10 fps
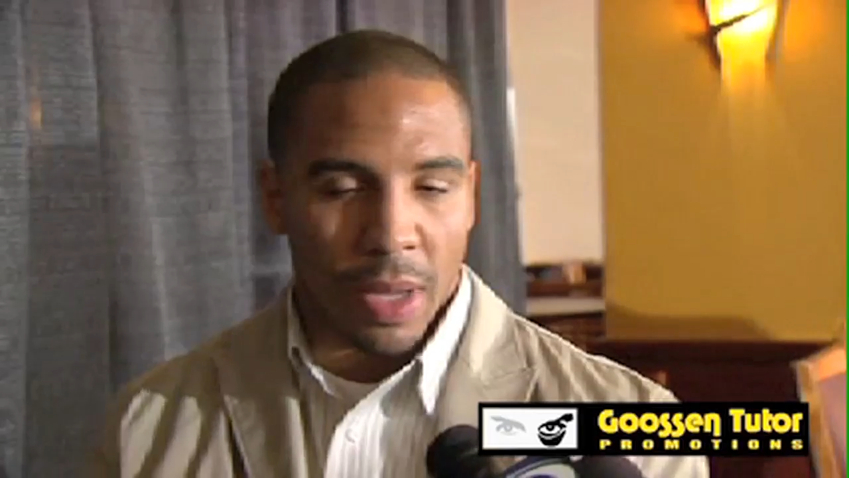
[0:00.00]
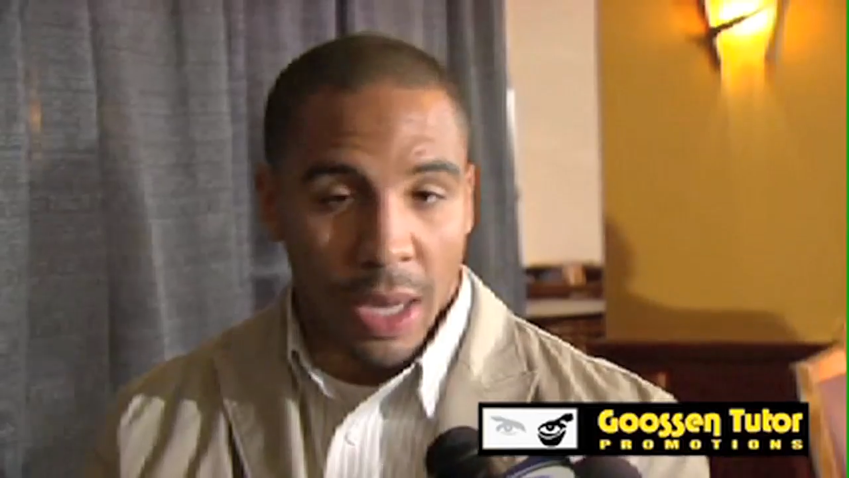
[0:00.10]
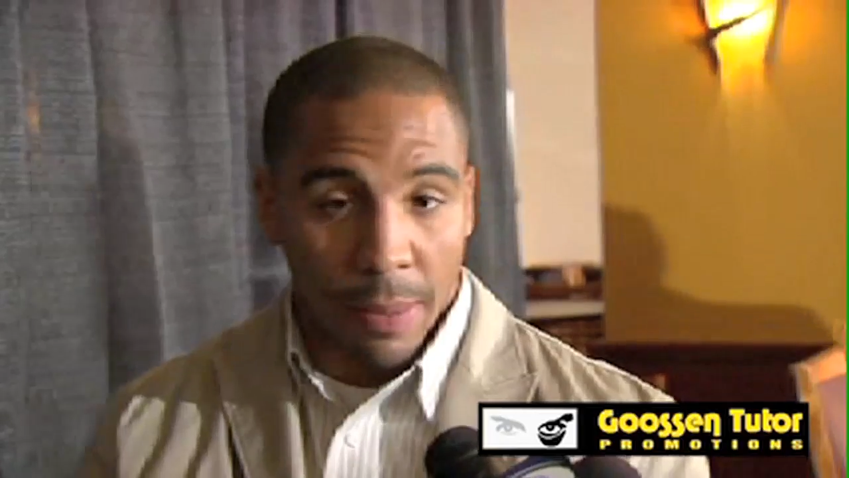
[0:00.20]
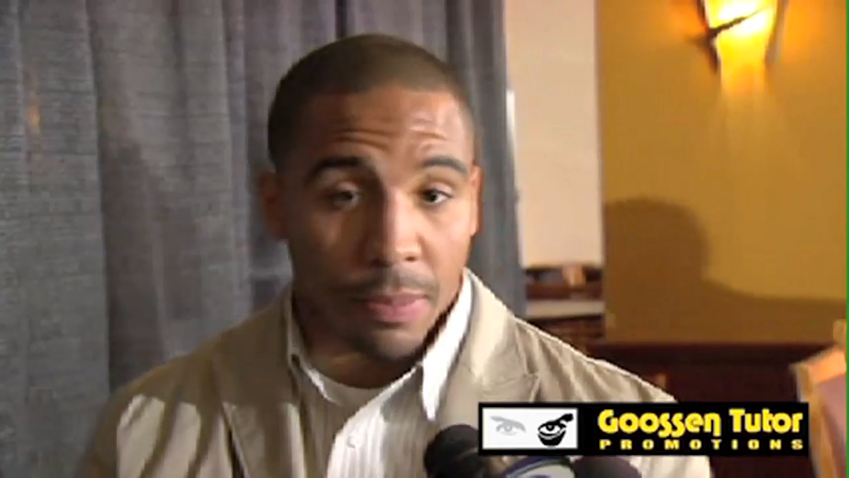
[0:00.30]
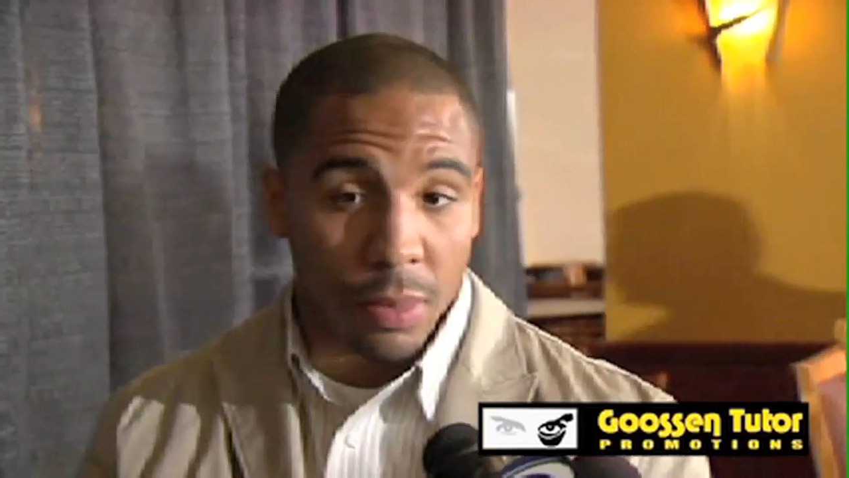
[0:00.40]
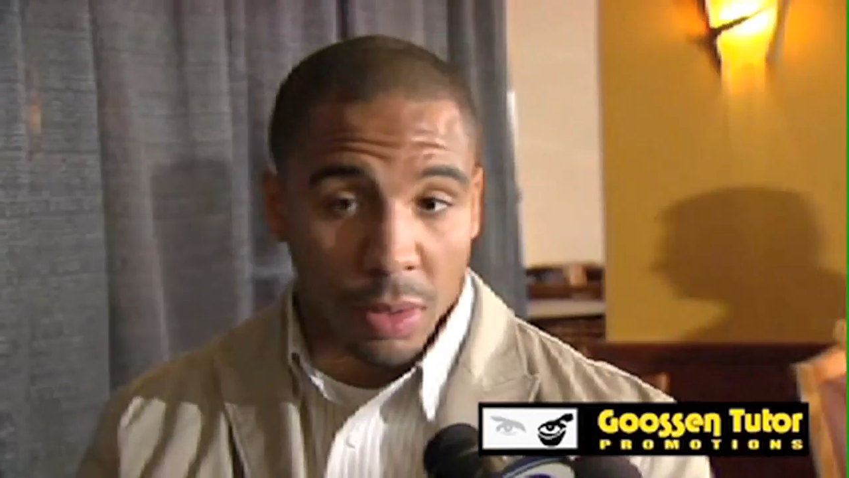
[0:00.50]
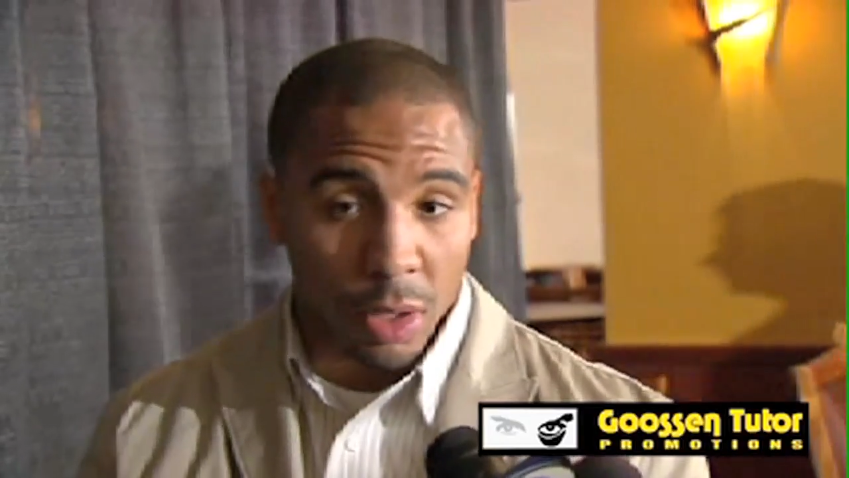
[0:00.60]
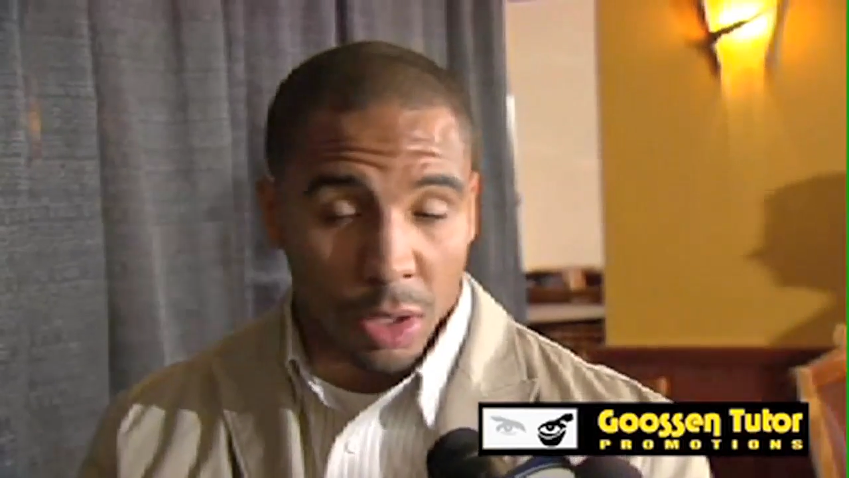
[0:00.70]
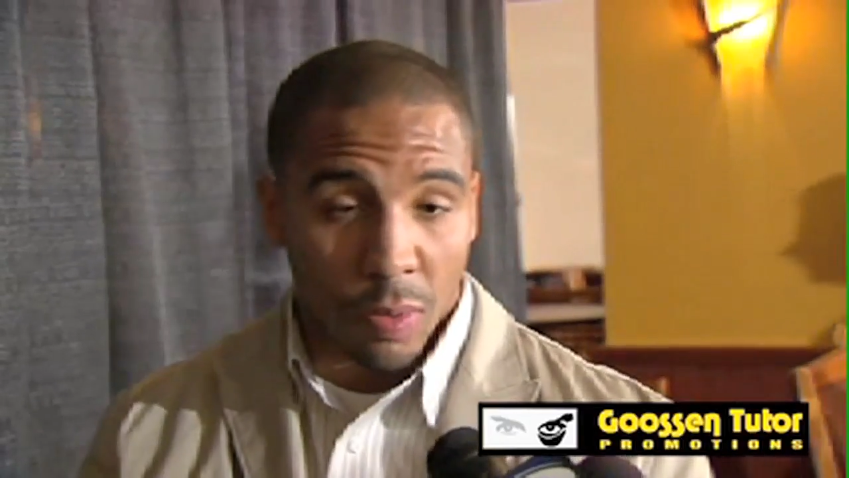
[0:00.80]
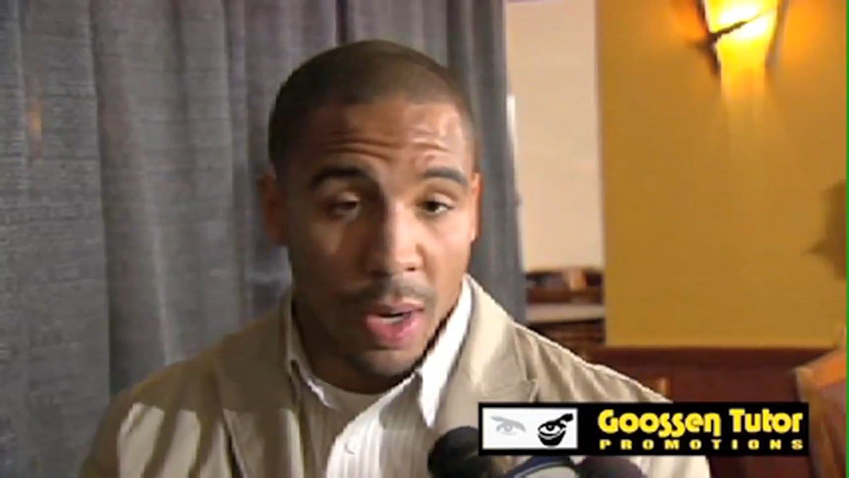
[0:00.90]
in that
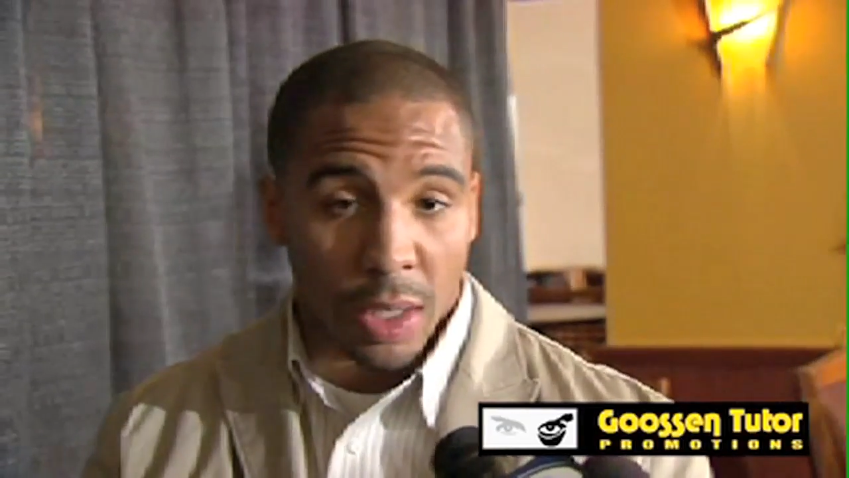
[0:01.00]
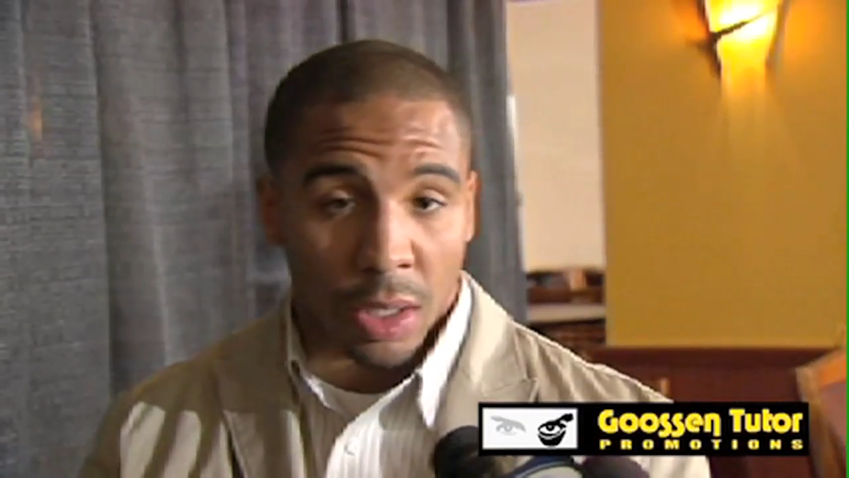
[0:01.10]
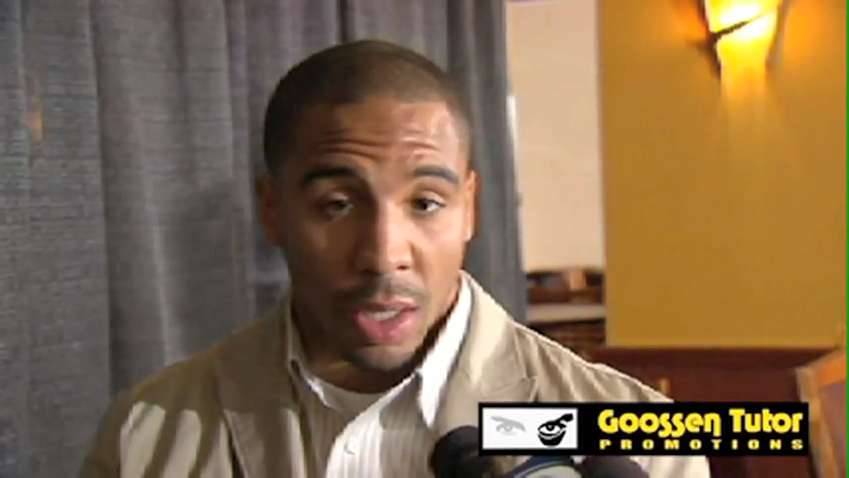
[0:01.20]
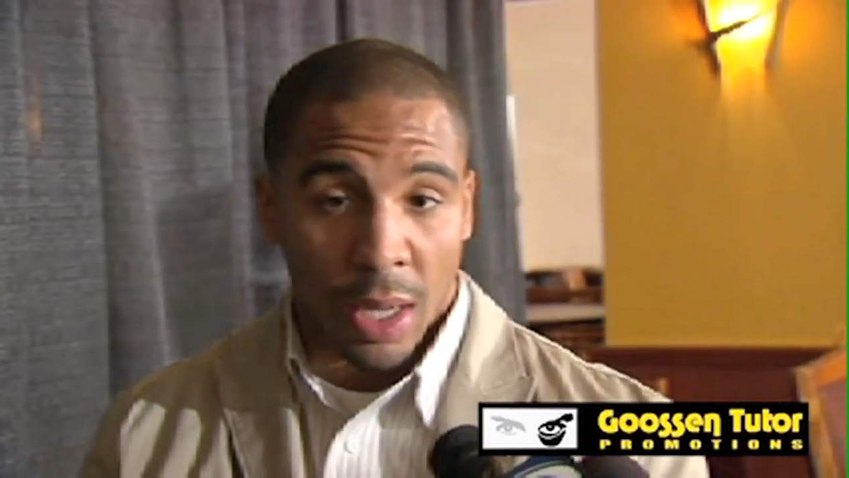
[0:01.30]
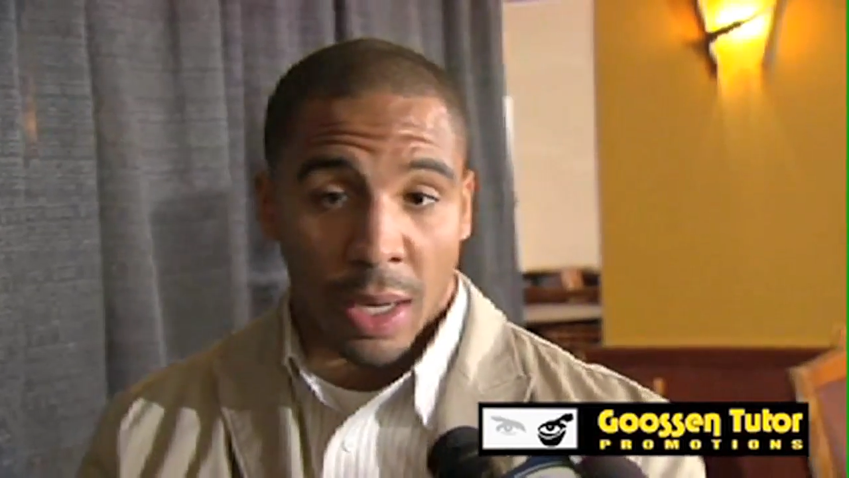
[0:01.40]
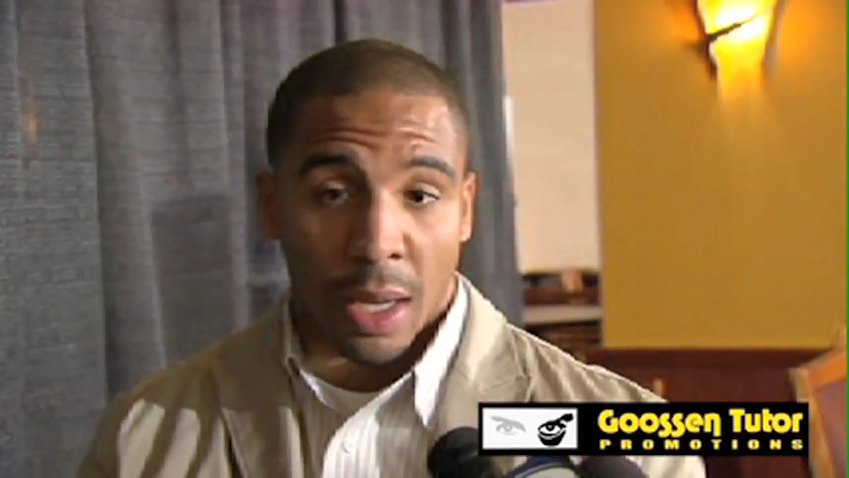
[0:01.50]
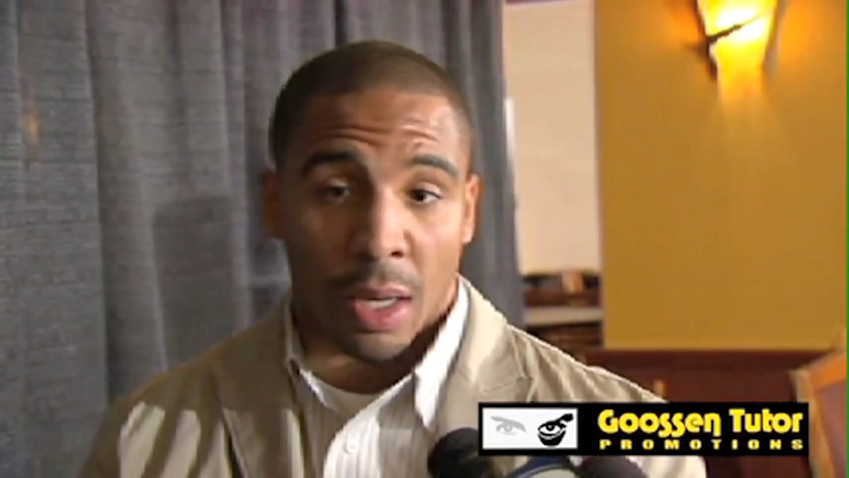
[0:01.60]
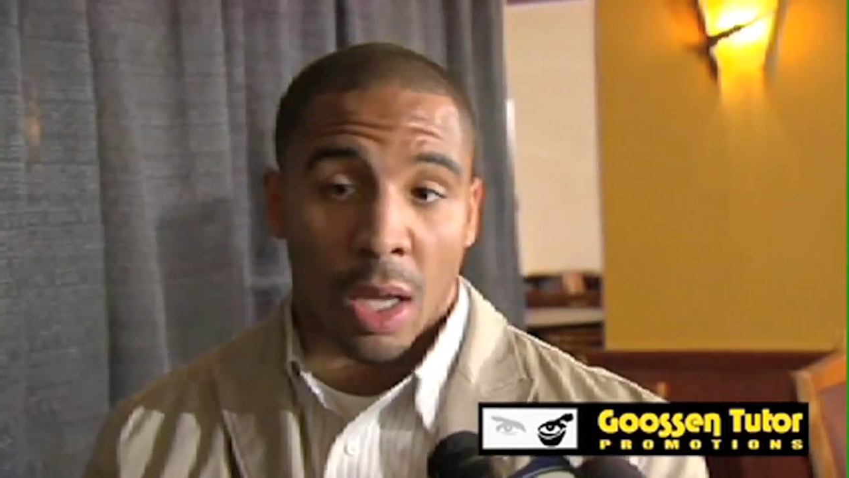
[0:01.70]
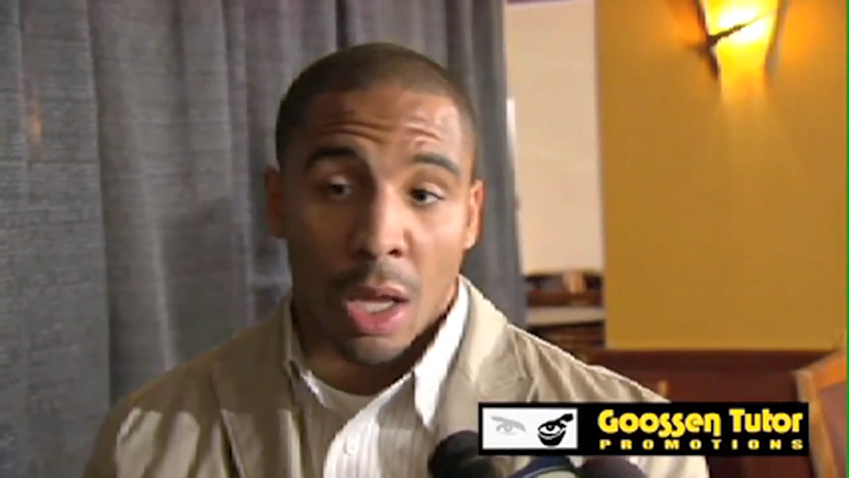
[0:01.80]
situation and